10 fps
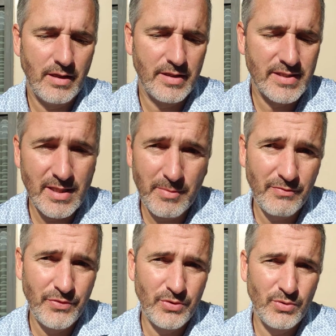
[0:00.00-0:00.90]
Some
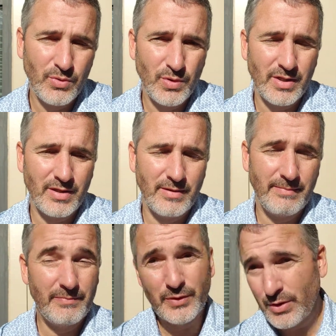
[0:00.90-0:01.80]
of you
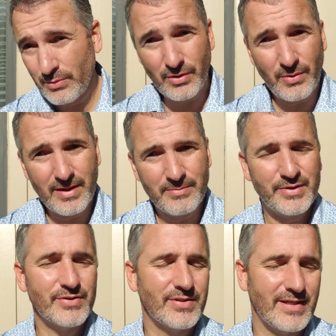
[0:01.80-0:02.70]
don't know how to
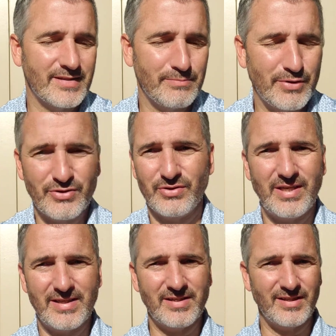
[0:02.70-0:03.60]
muscle test. Muscle
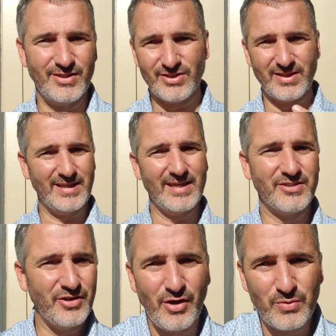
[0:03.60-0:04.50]
testing is just a
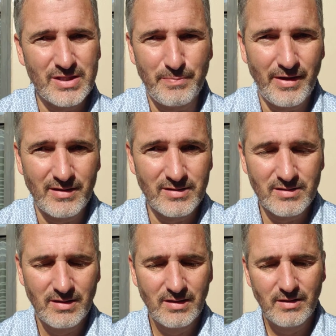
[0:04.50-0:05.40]
yes or no
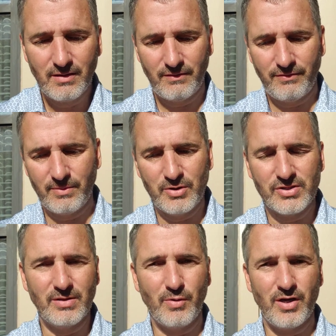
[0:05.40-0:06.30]
response from your
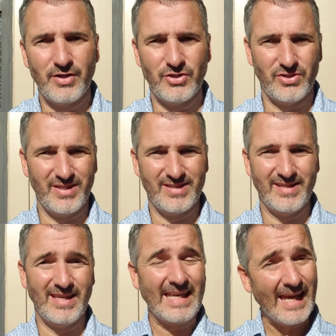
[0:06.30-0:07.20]
subconscious. It's
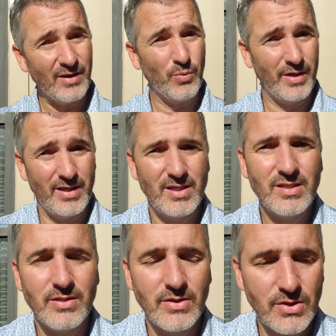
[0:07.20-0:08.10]
the gateway
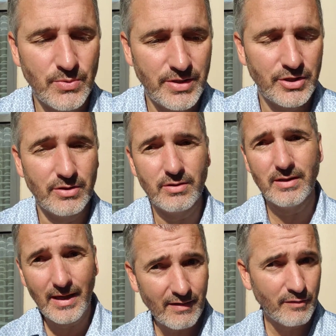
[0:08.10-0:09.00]
to intuition,
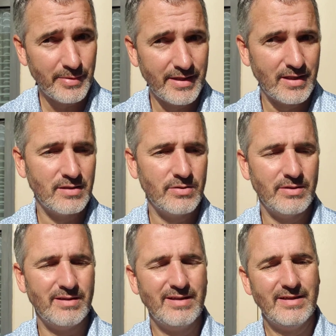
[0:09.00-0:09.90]
and everybody can do it,